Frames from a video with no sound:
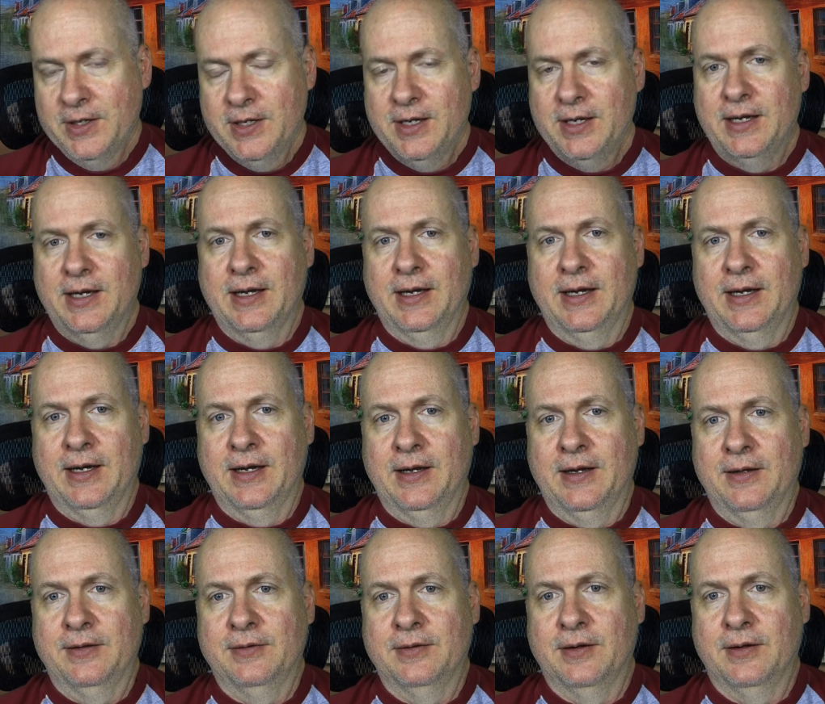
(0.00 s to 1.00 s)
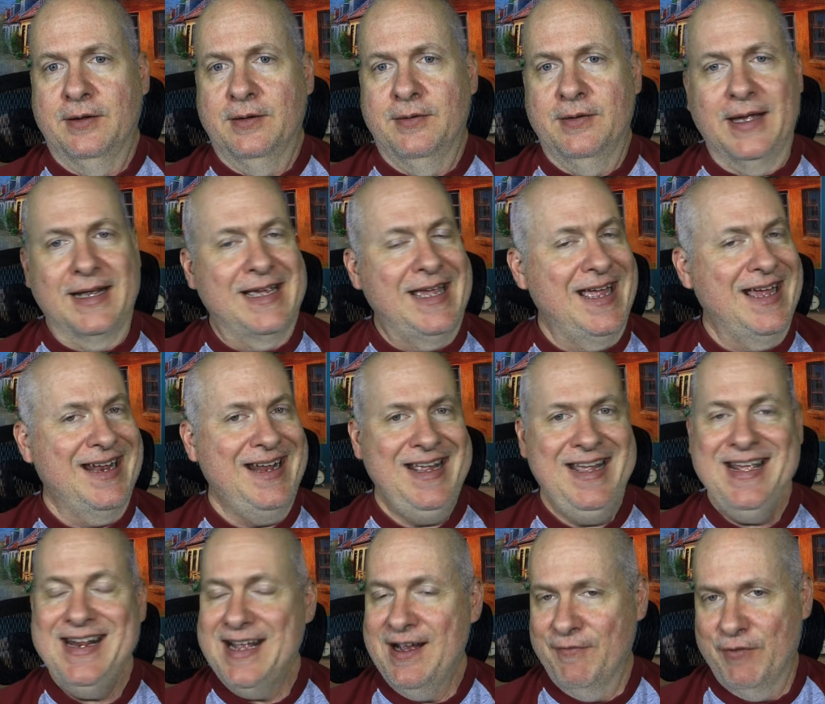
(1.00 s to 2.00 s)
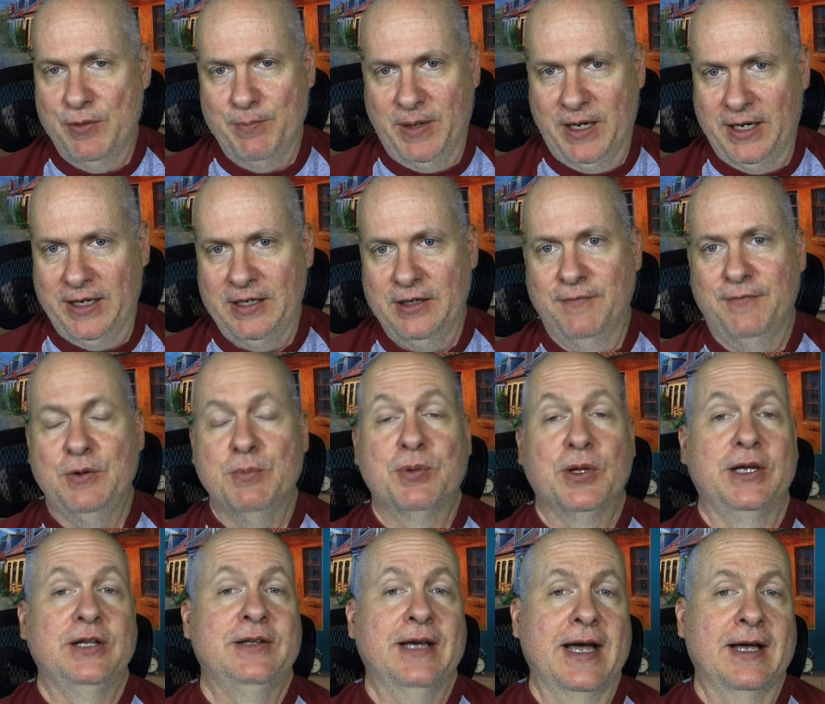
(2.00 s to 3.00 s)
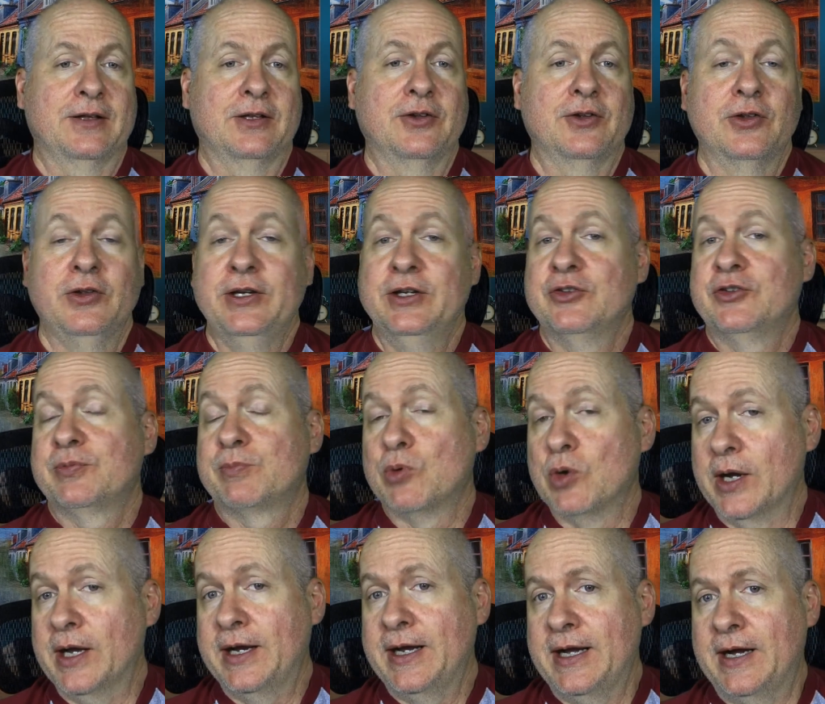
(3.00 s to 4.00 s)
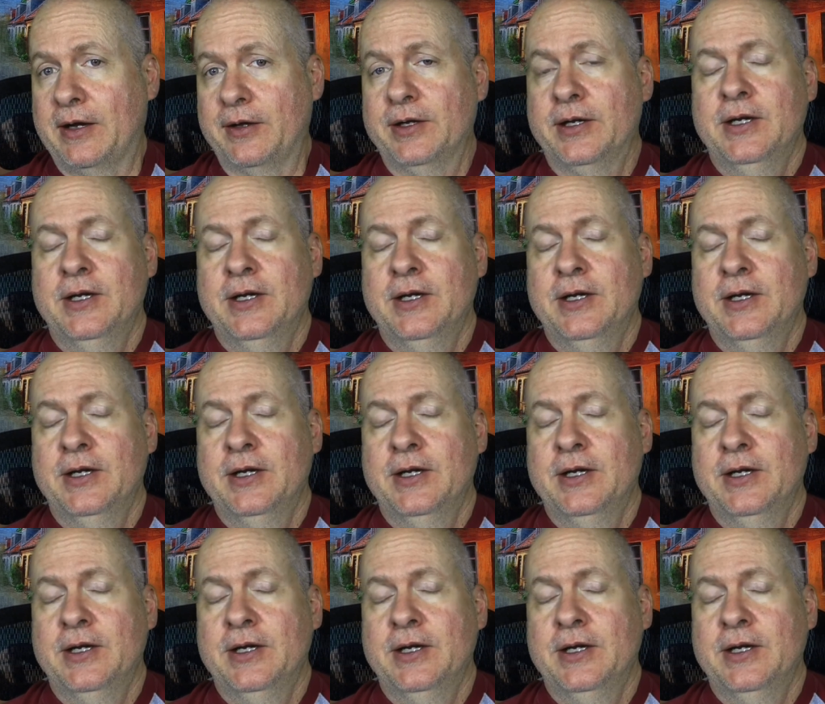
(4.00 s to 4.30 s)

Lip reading: And they can't hit everybody if you play tactically and spread out.